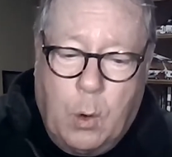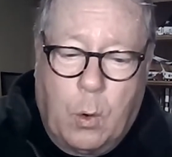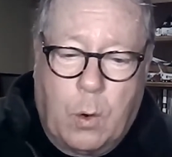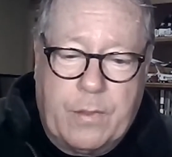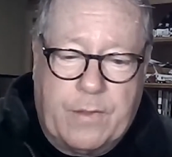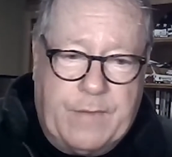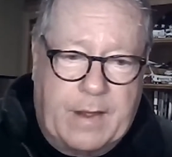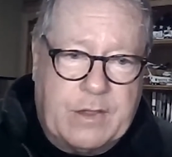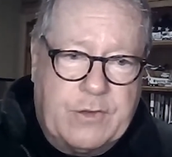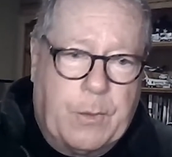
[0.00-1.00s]
Or the
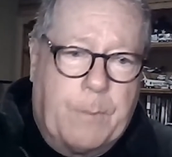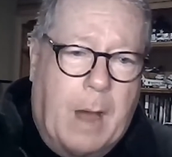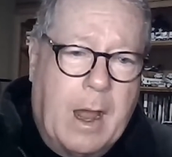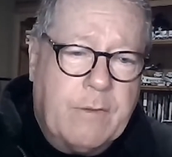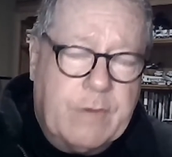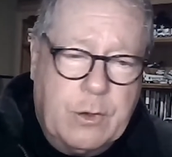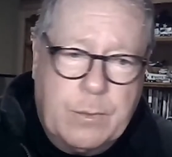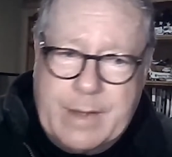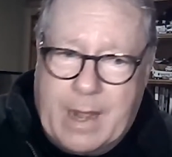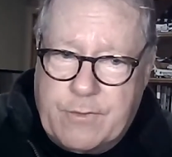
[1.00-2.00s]
fact that you're buying
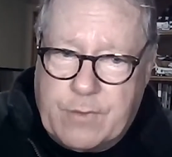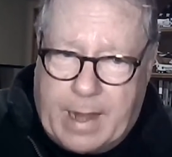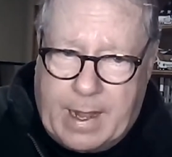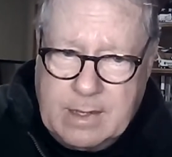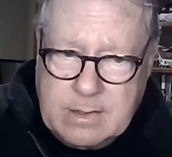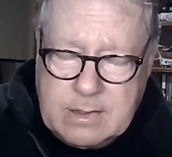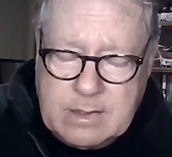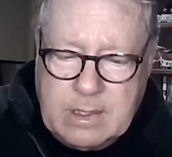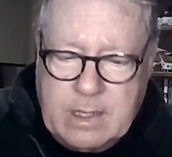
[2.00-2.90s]
renewable natural gas,